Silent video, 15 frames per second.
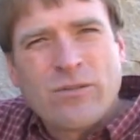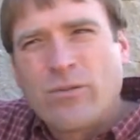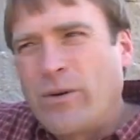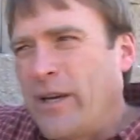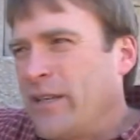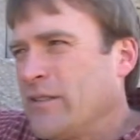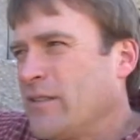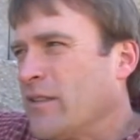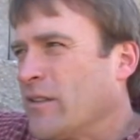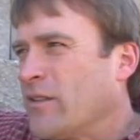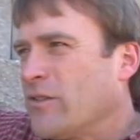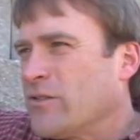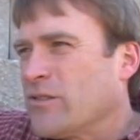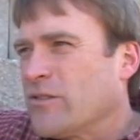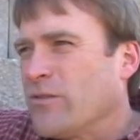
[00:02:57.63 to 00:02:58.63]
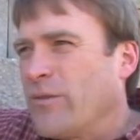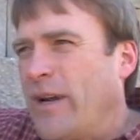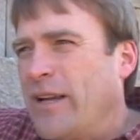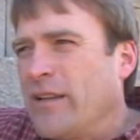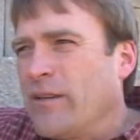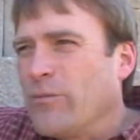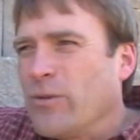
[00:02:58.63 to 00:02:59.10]
ways the cultures
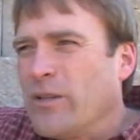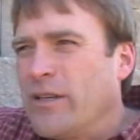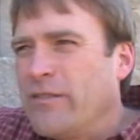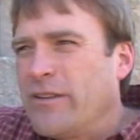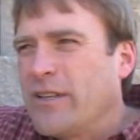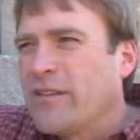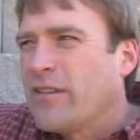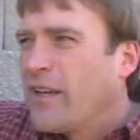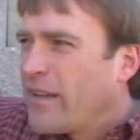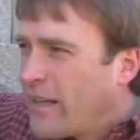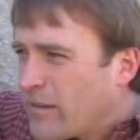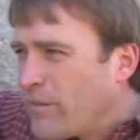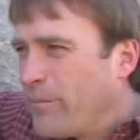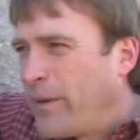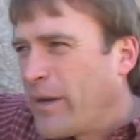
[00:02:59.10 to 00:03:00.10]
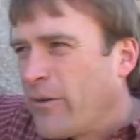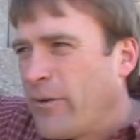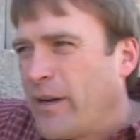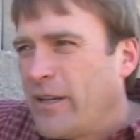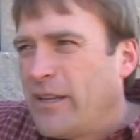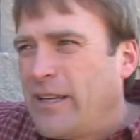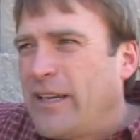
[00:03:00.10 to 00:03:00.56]
around them were living and saying, that's a better
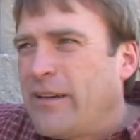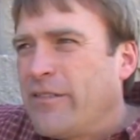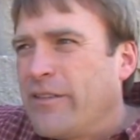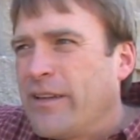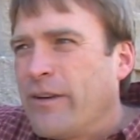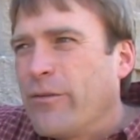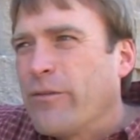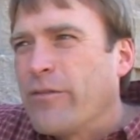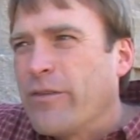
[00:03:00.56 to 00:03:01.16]
way to live, and they were